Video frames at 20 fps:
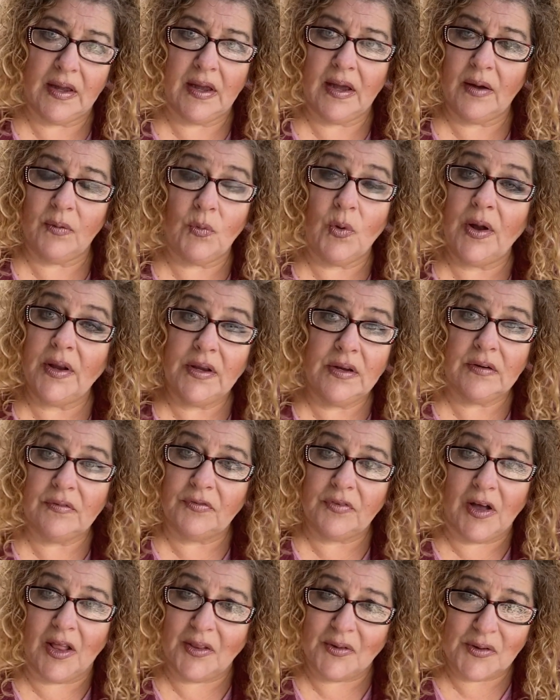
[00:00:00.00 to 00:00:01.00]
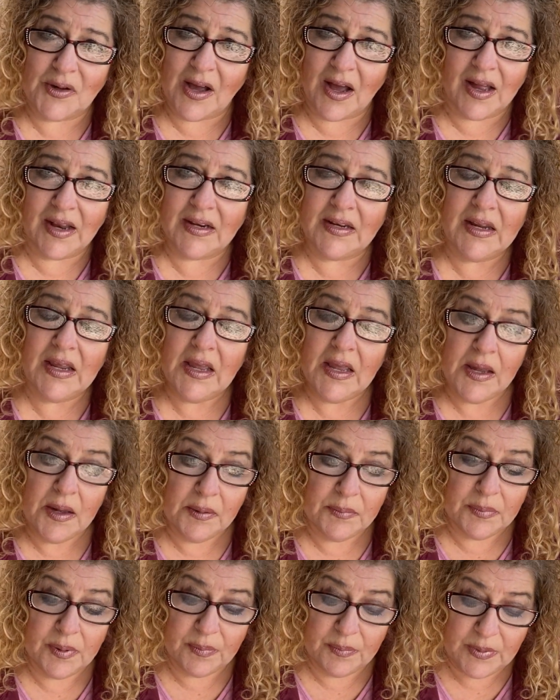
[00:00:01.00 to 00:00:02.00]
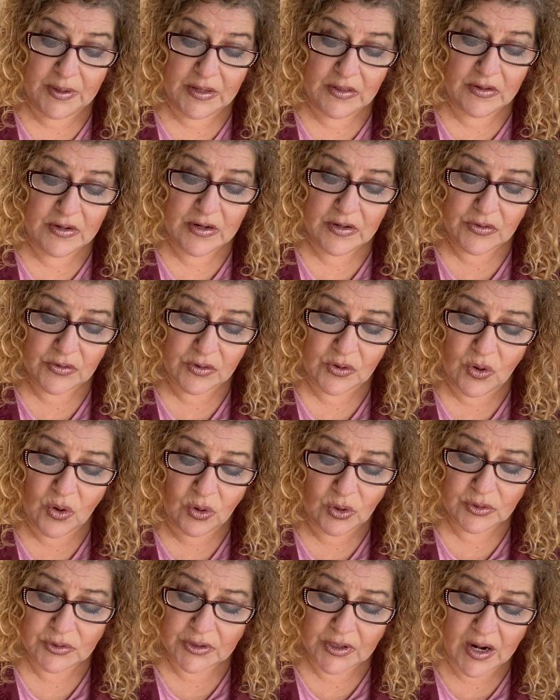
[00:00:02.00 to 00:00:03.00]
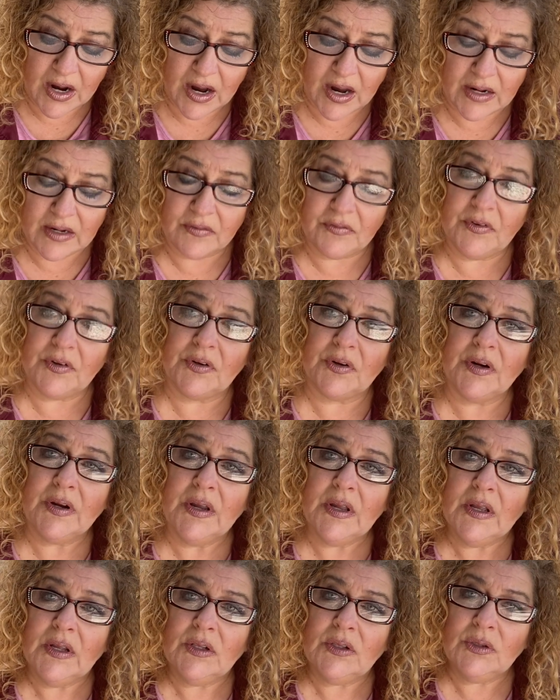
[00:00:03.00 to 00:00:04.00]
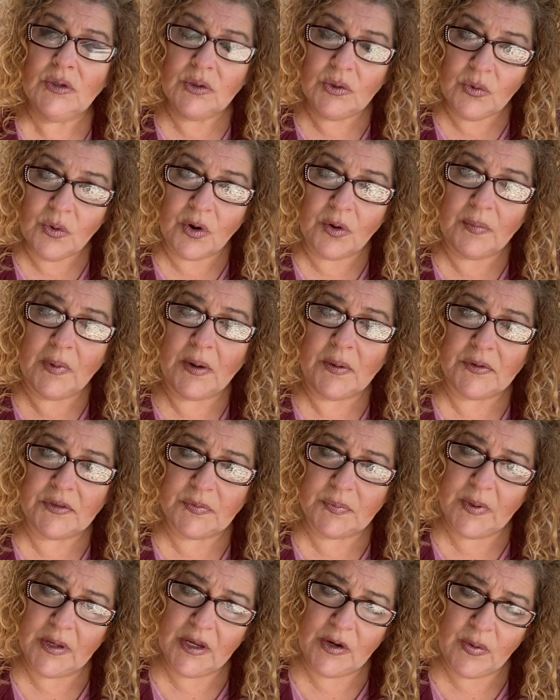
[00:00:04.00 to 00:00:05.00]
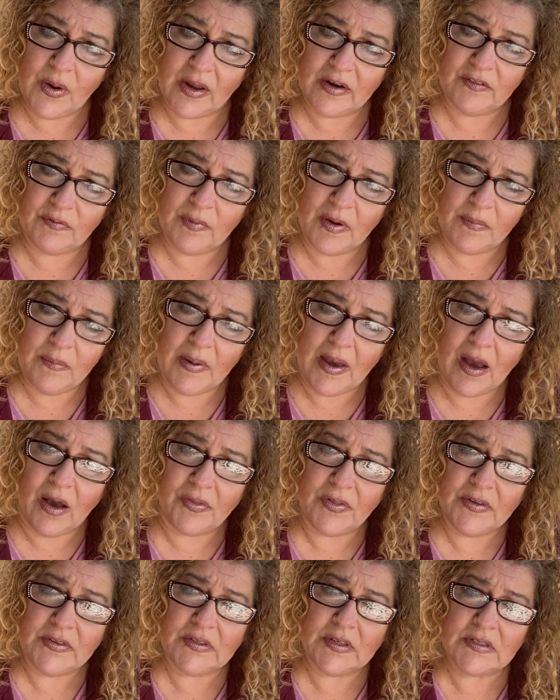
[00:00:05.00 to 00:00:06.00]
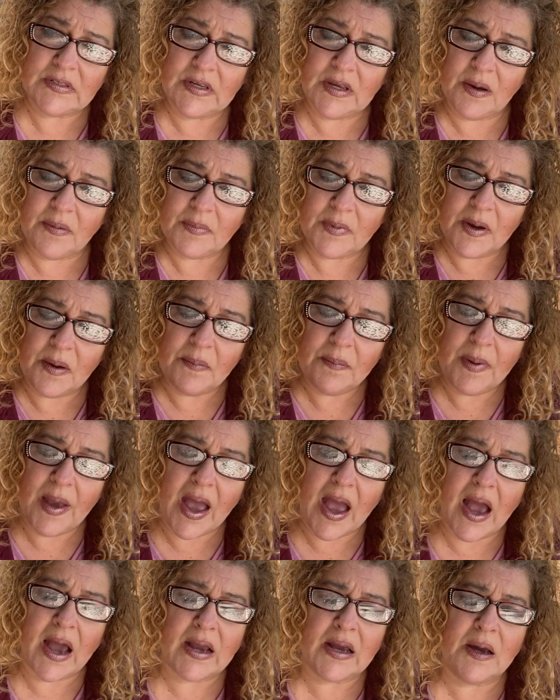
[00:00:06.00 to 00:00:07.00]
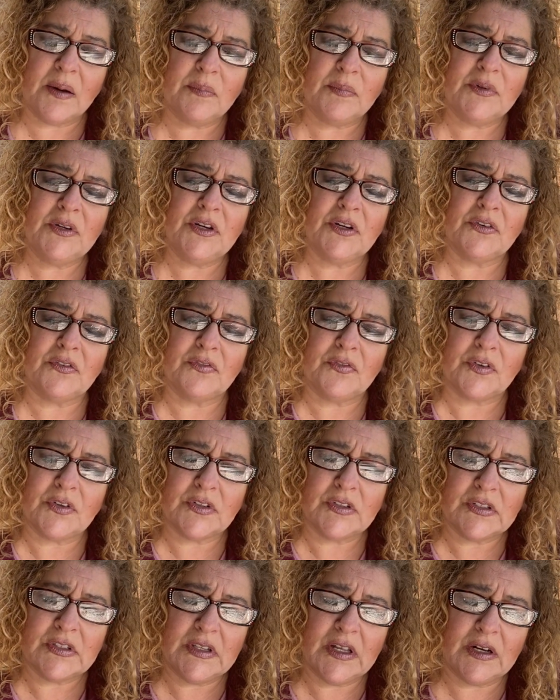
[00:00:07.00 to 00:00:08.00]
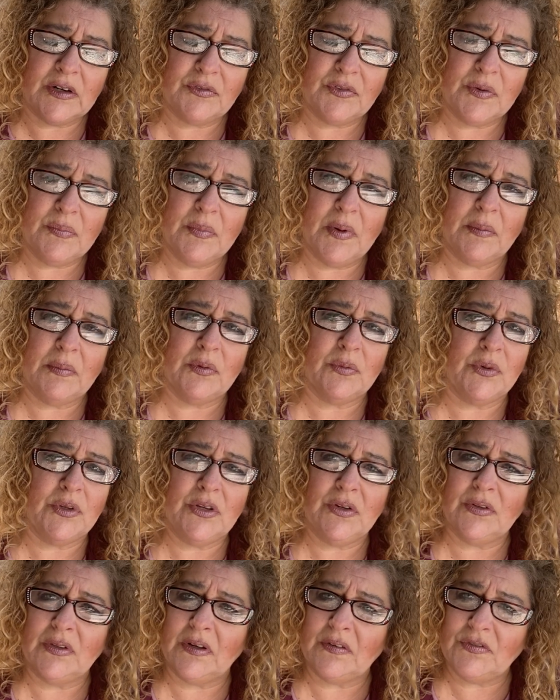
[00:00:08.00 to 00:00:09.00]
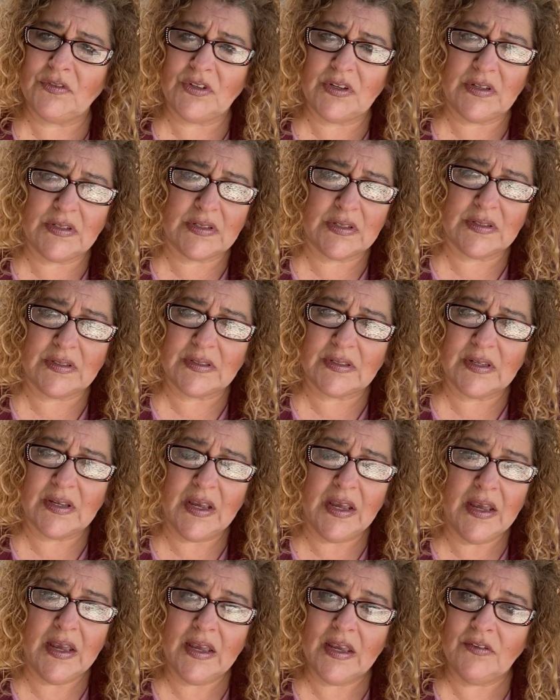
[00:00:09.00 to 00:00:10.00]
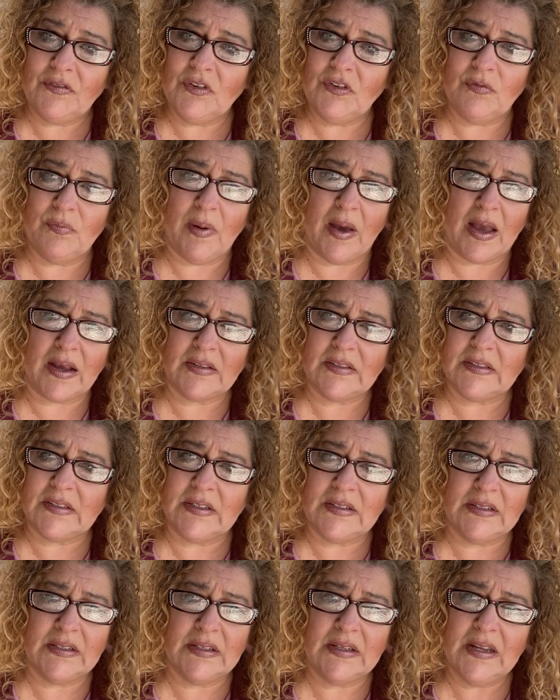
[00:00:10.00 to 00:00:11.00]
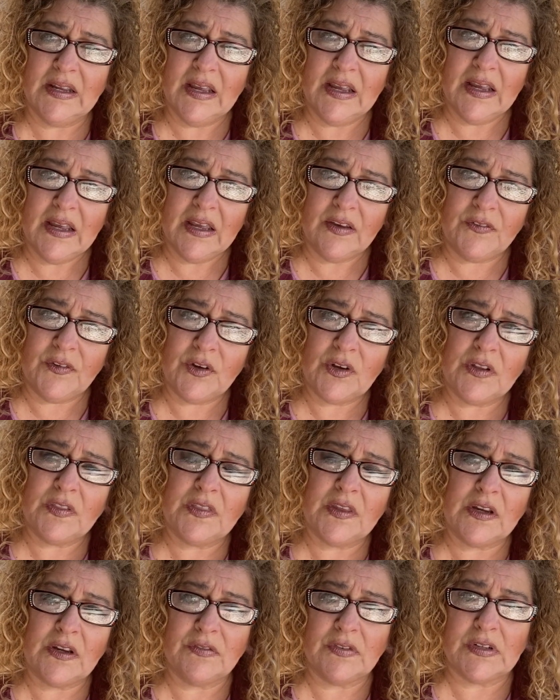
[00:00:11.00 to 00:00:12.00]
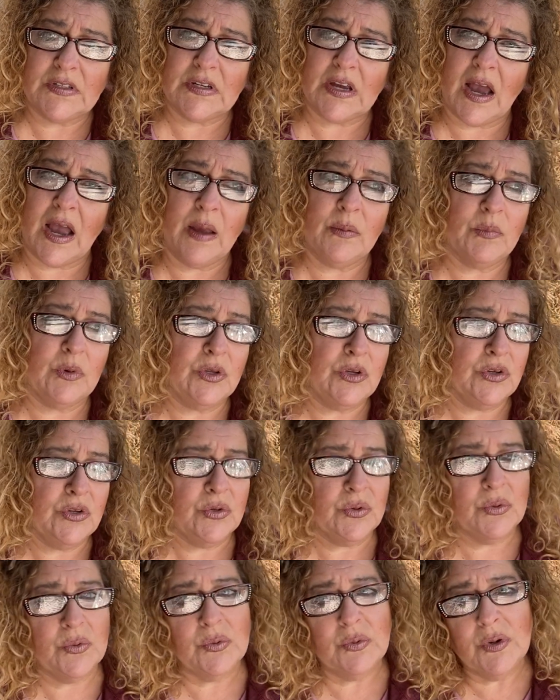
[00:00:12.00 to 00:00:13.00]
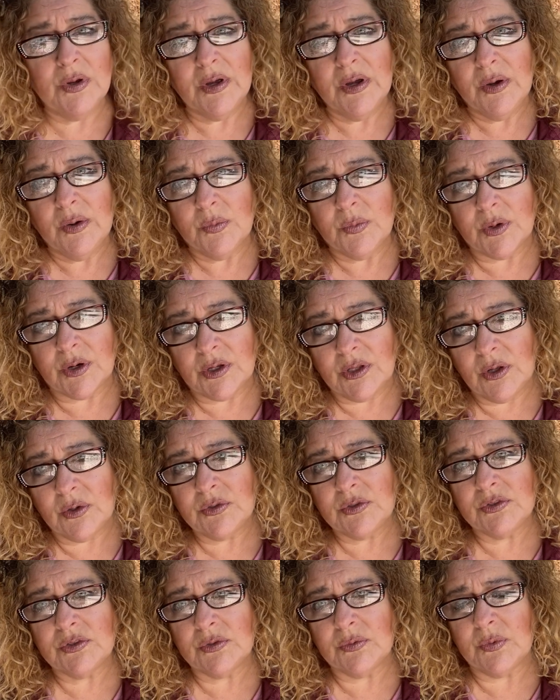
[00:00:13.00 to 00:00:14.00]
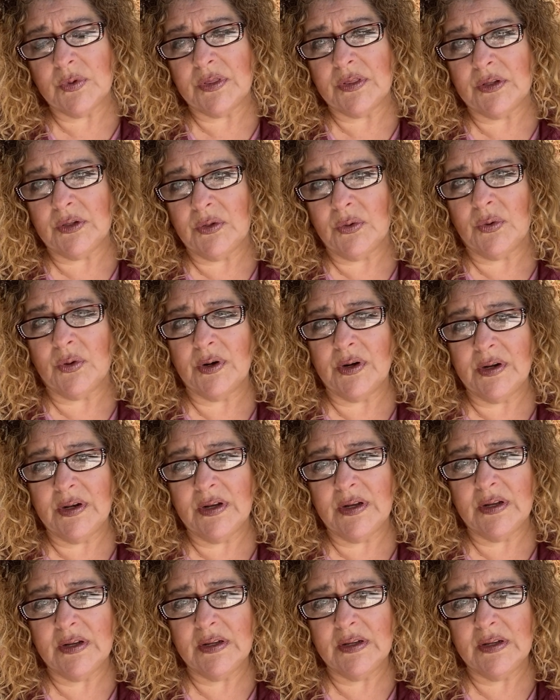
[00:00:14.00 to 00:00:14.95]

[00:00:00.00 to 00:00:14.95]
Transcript: I want you to follow God, but be either cold or hot. If you're lukewarm, I will spit you out of my mouth. He says, come back. Come to your first love. Remember when you loved Jesus. If you've backslidden, if you can think of a time when you were closer with the Lord